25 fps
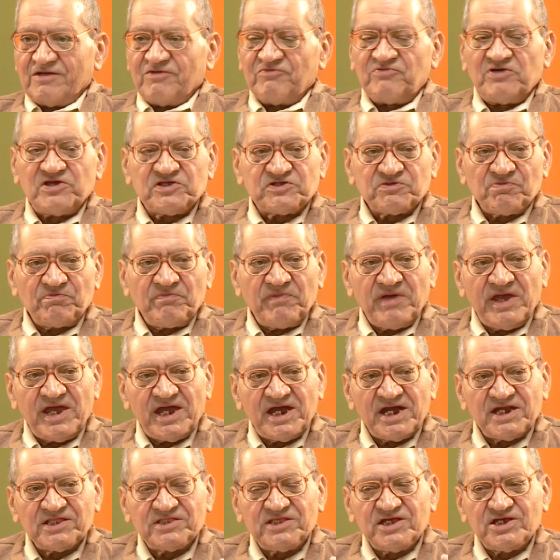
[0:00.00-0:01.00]
which
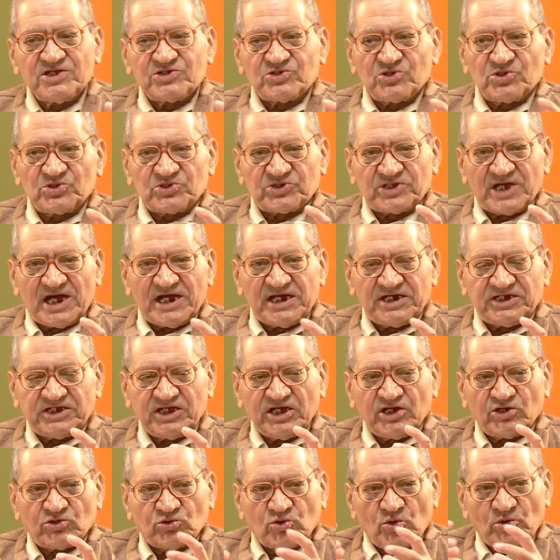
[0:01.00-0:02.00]
made the
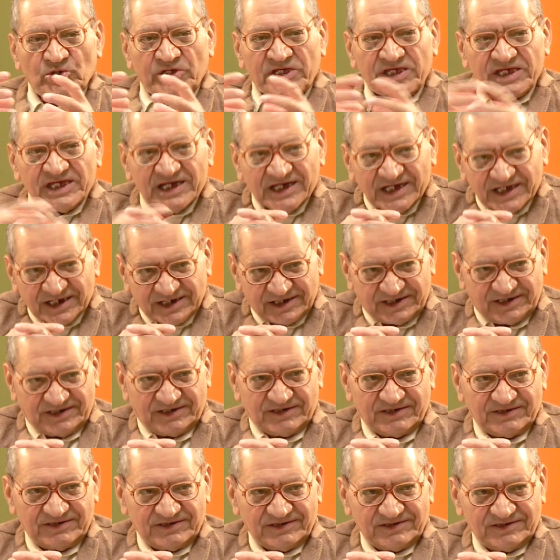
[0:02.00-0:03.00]
society cohere
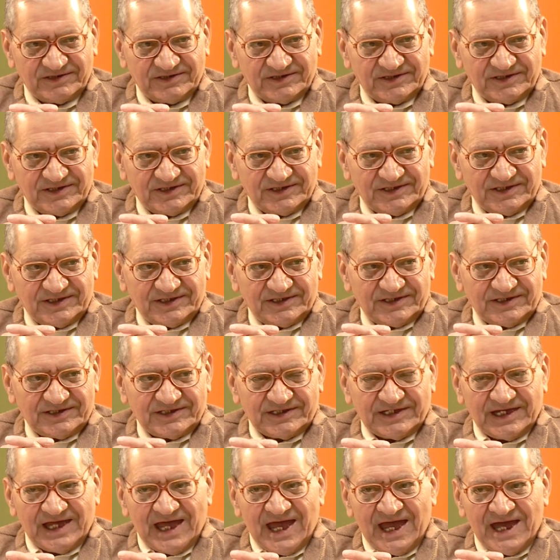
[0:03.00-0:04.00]

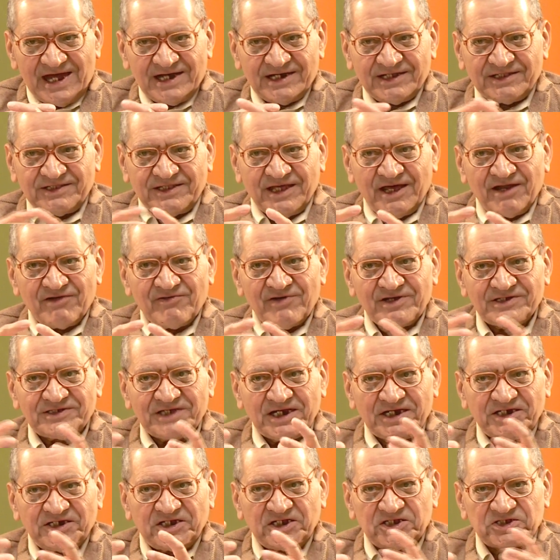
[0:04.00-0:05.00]
and there
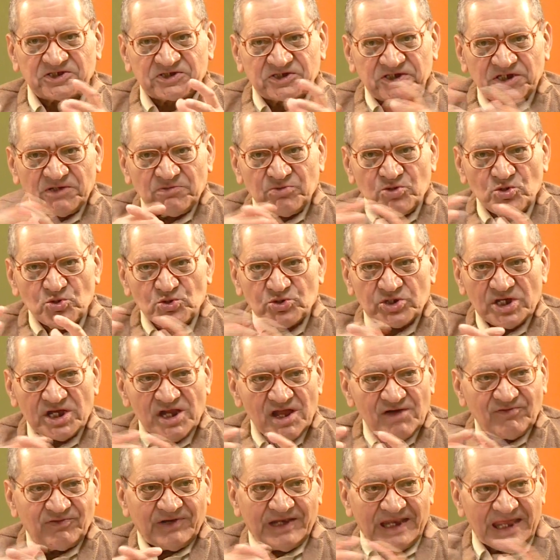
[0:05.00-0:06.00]
was a
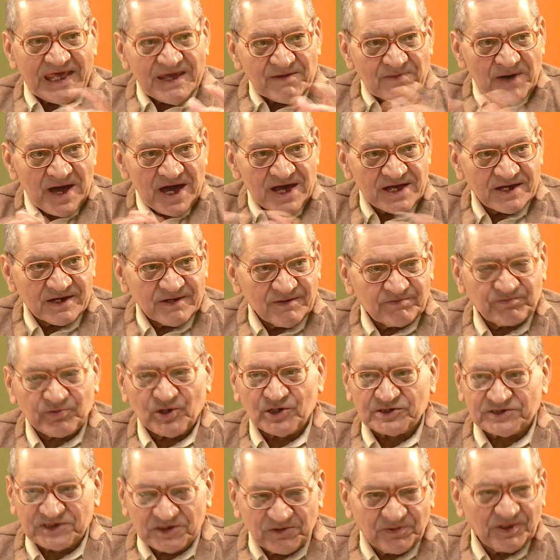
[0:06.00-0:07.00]
distribution of labor
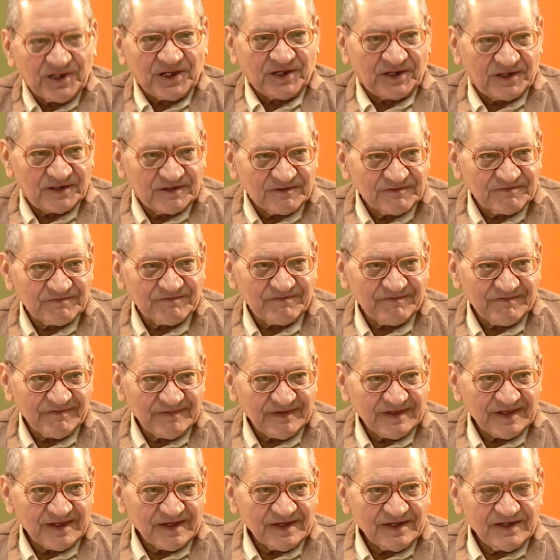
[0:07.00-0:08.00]
possible,
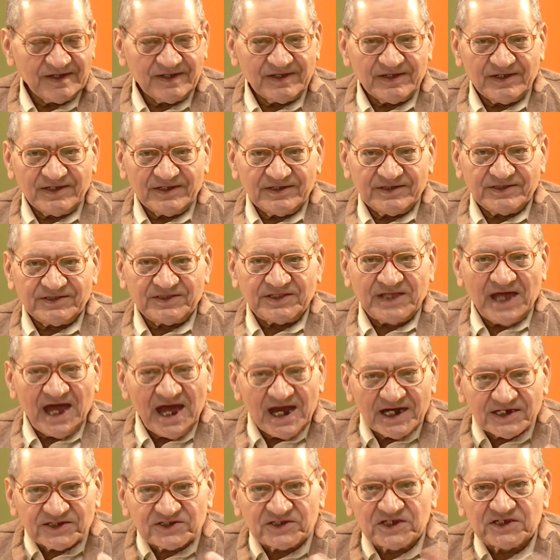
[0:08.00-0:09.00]

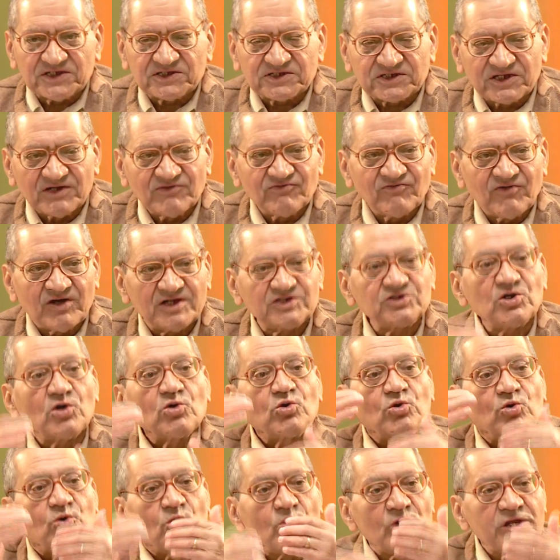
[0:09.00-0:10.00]
that system was
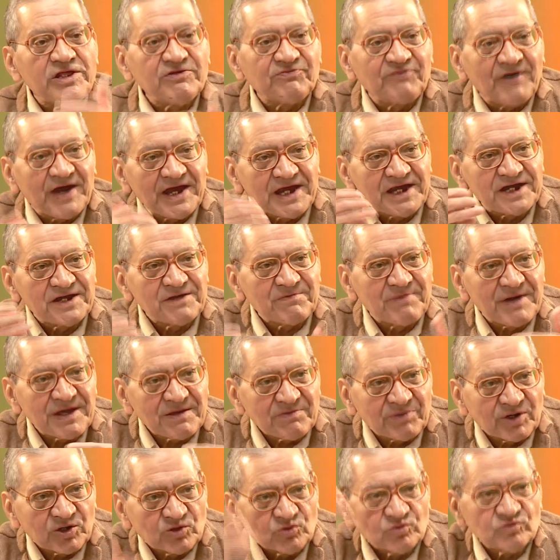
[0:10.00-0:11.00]
codified by
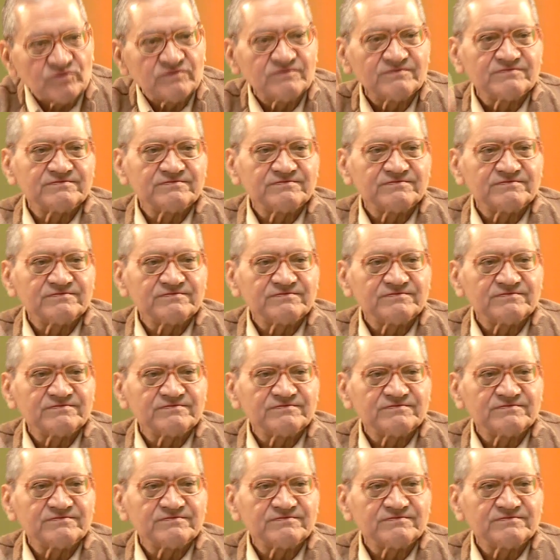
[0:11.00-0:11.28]
Manu.